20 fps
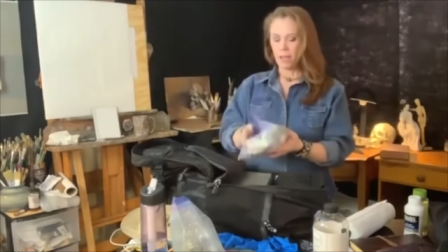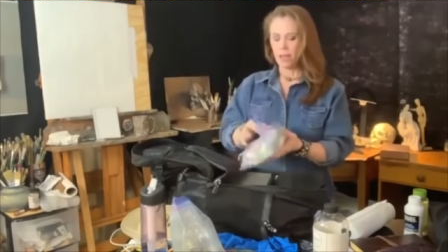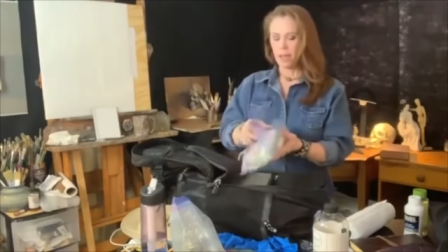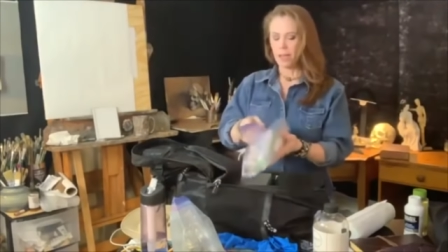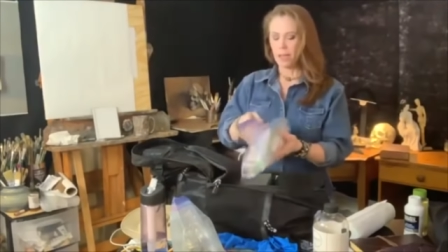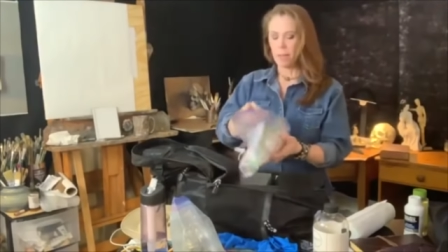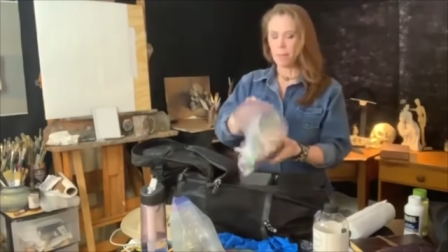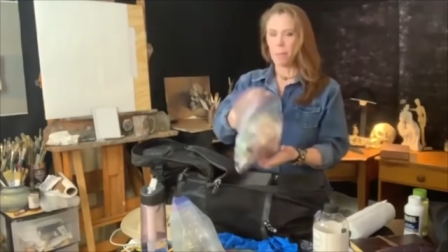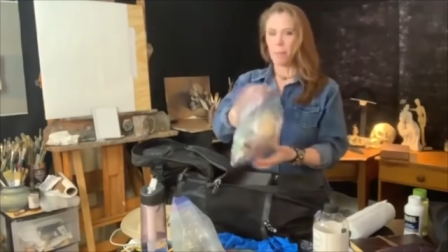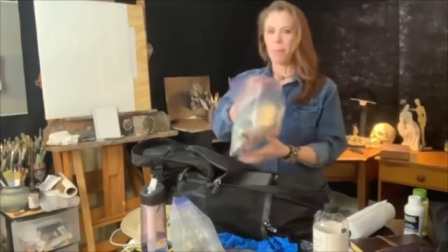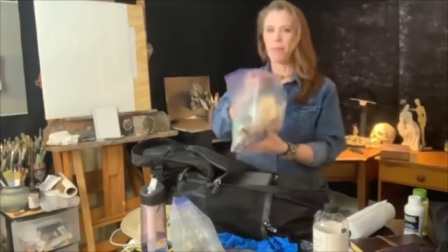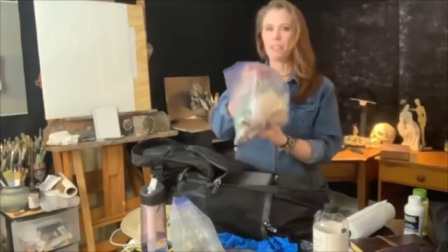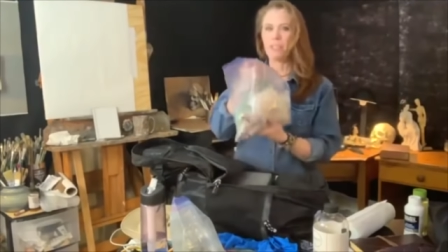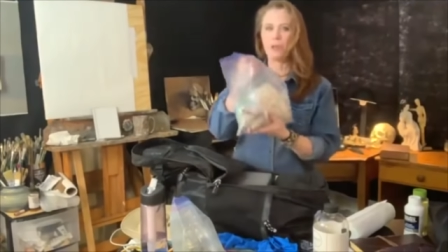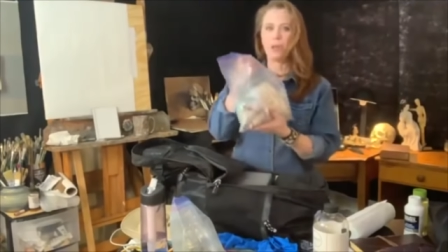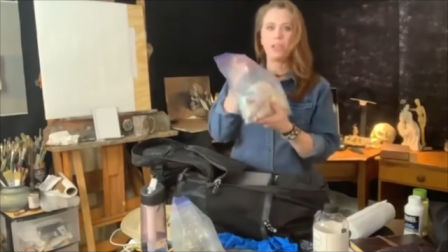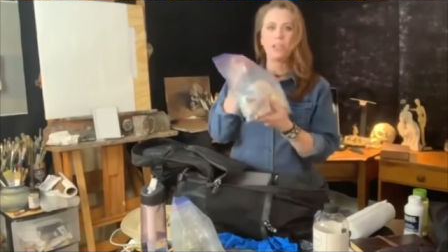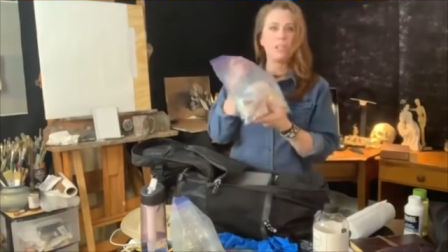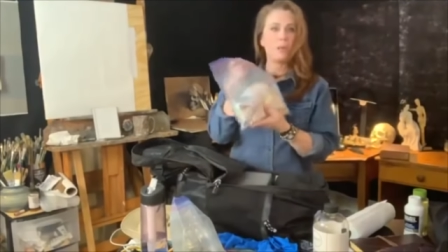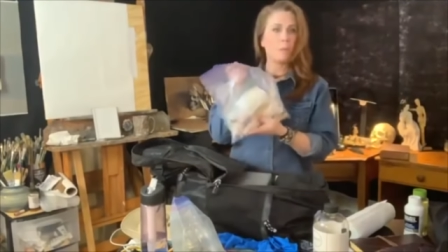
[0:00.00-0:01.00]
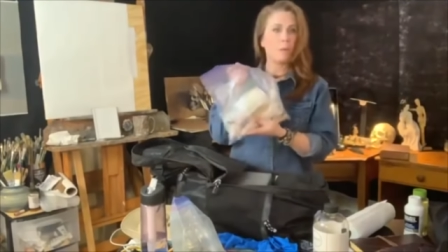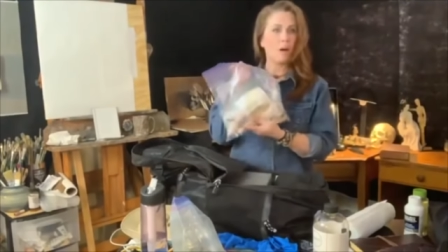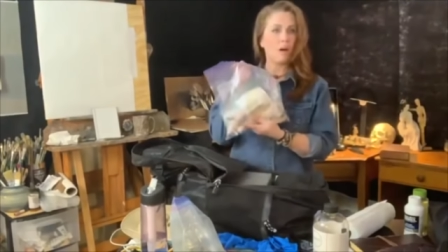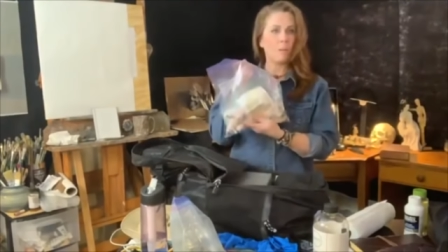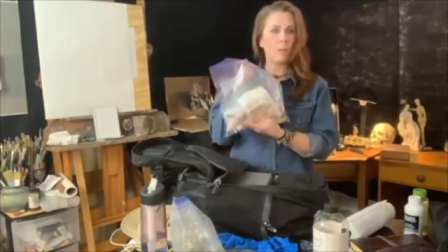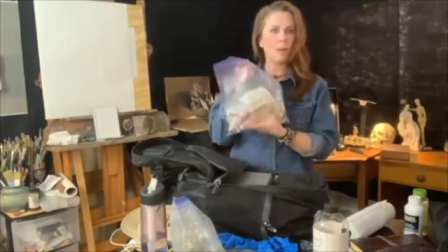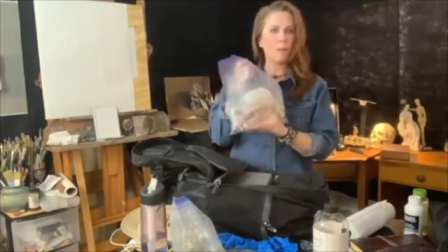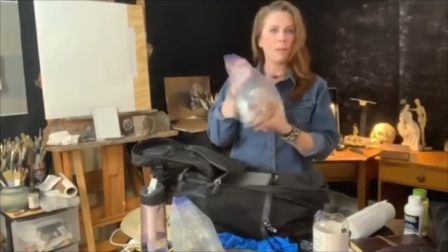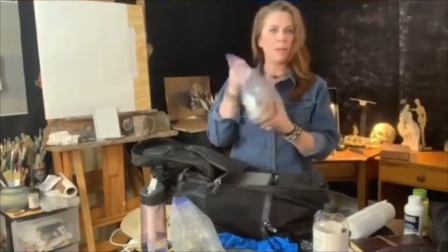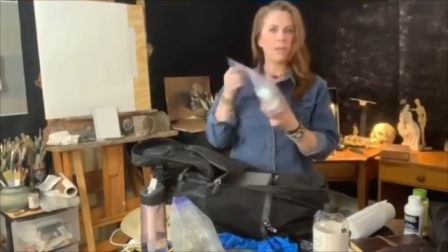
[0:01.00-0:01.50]
Um, so I keep
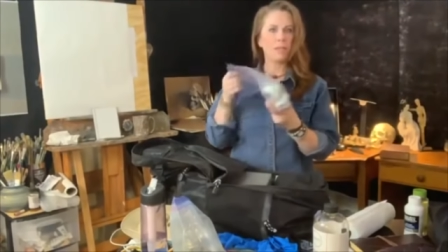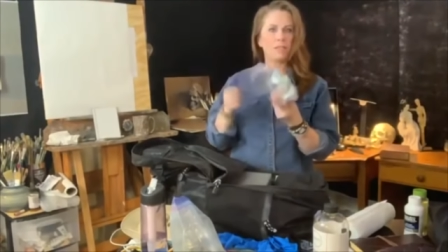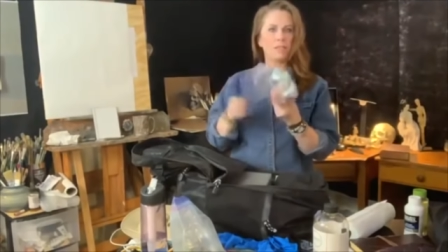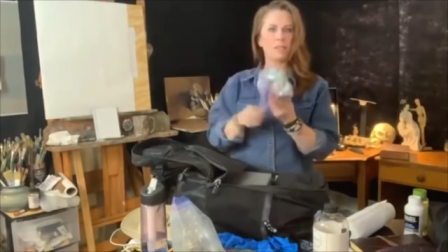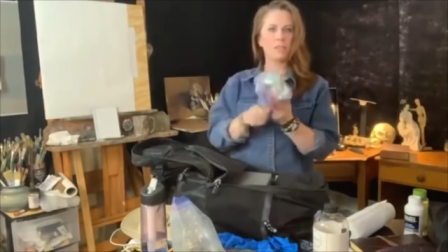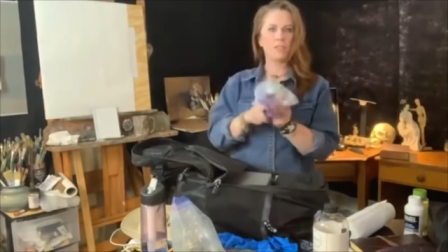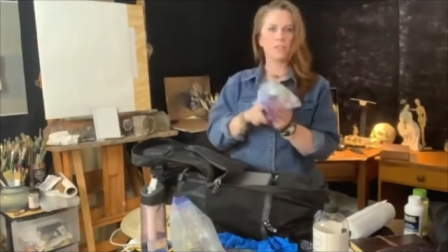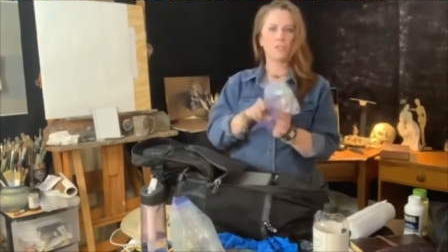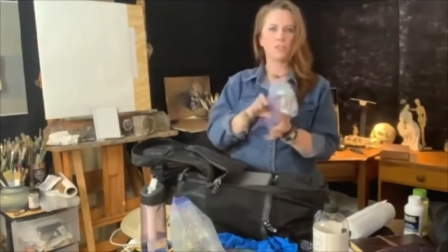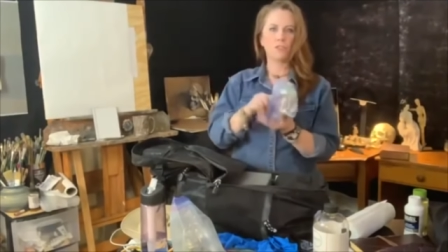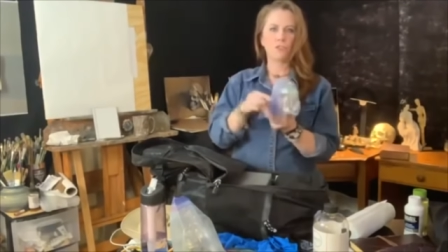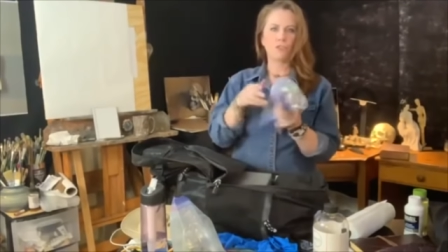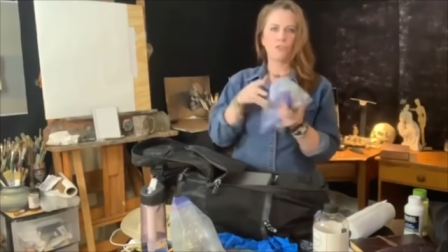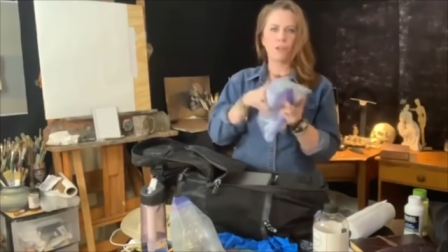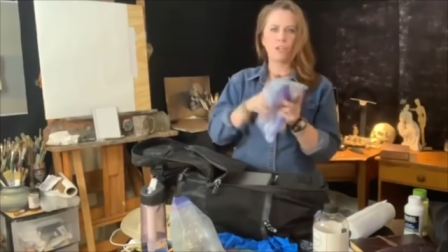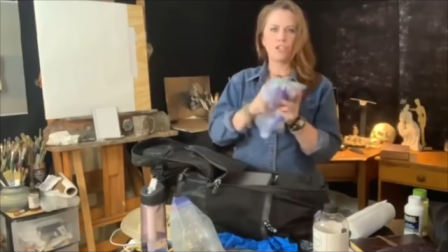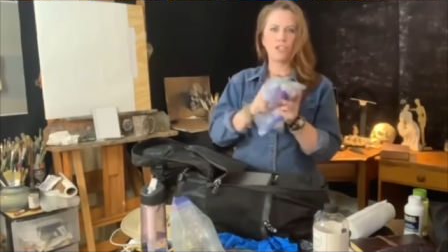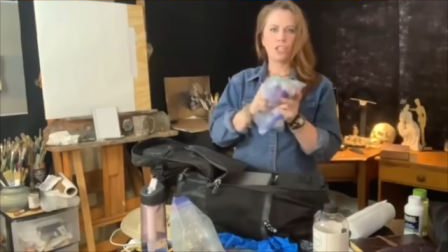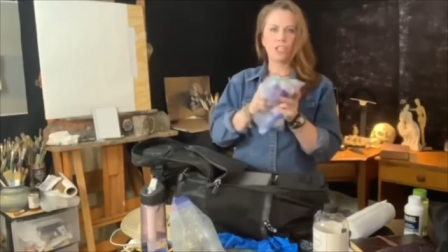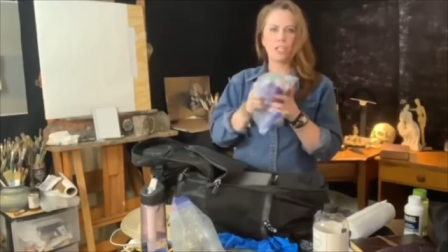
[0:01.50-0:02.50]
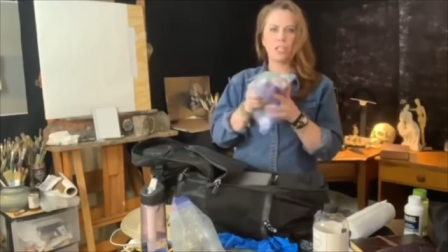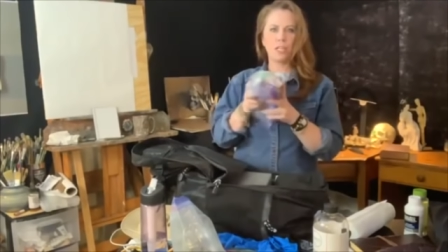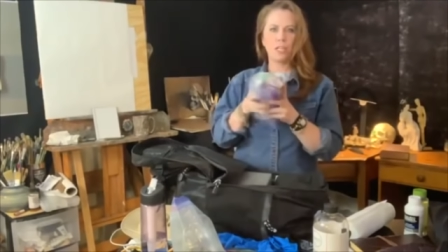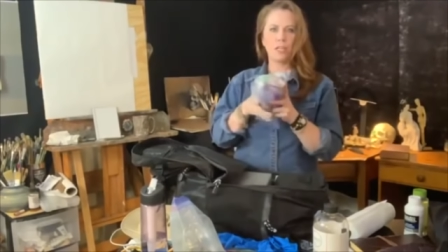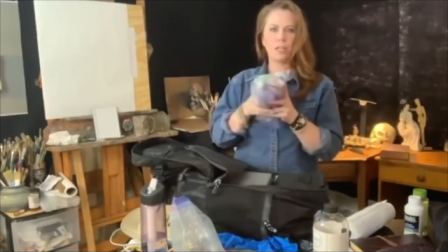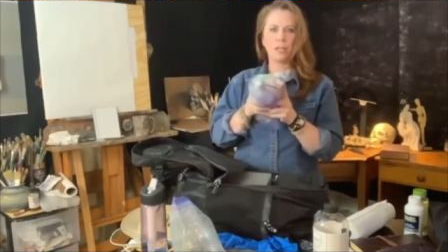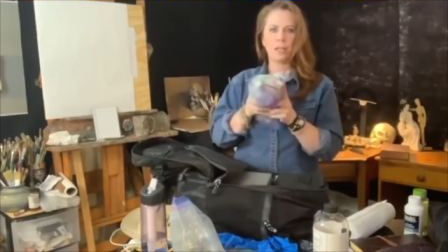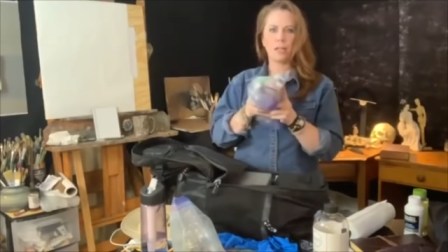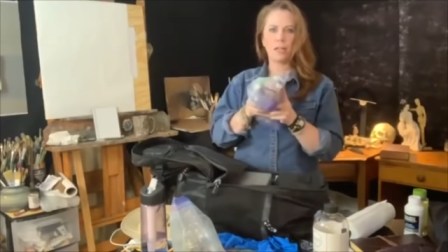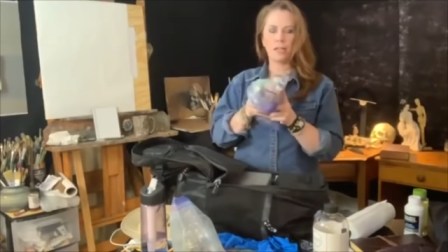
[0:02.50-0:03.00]
all my paints in a scrunchy
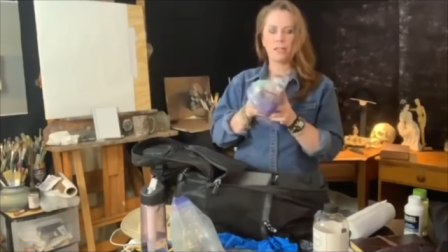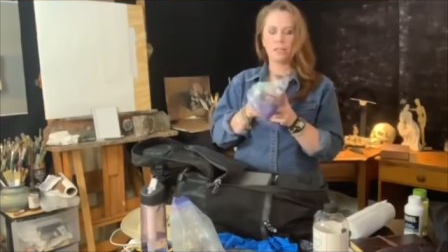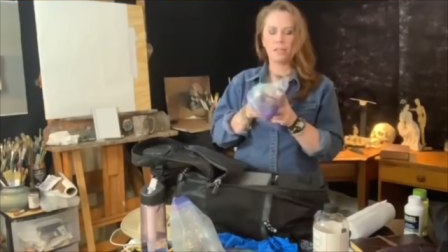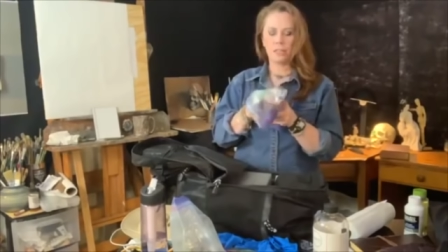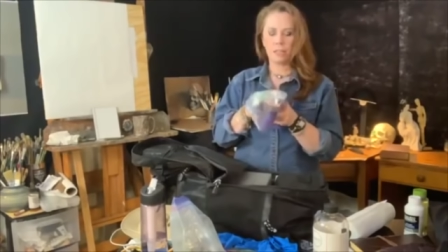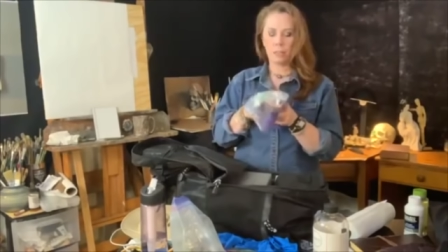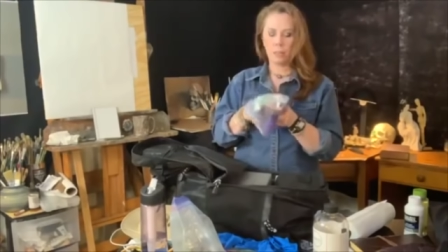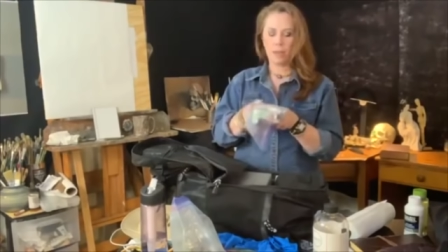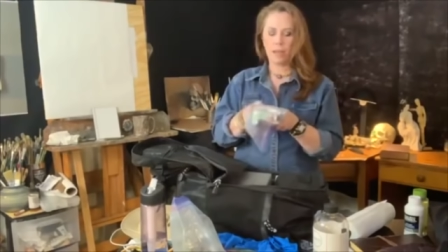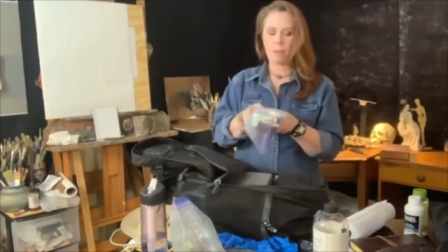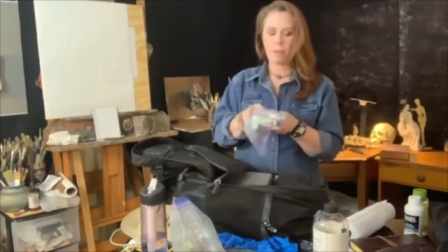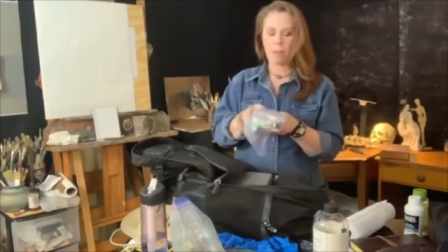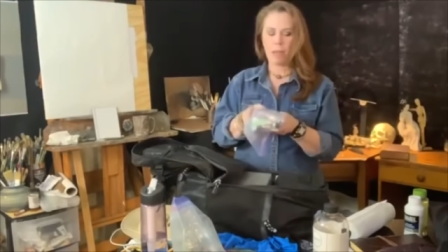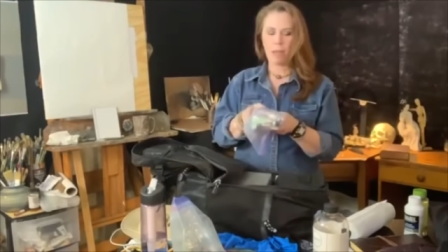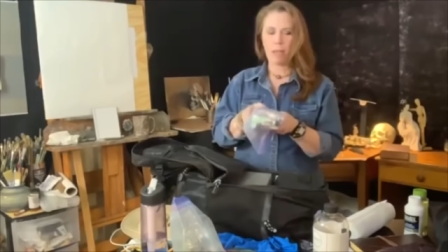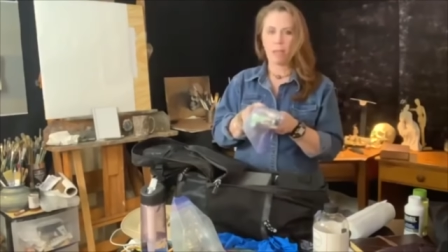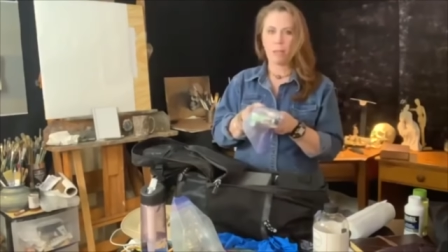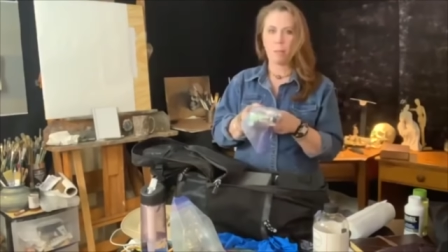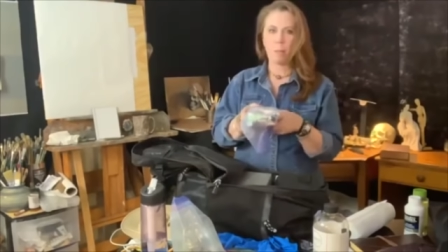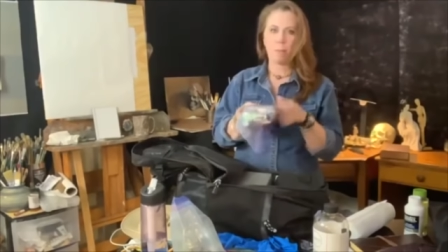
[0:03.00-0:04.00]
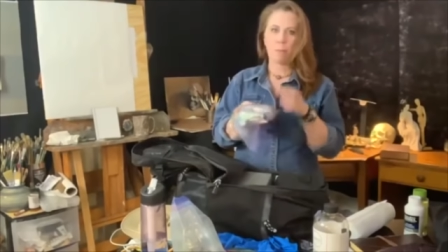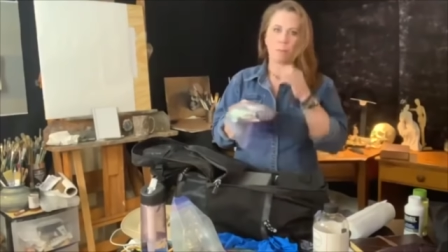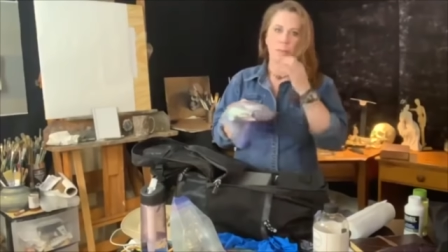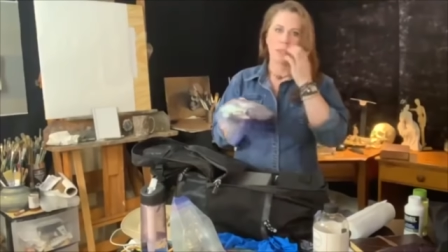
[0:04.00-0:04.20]
uh, Ziploc baggie.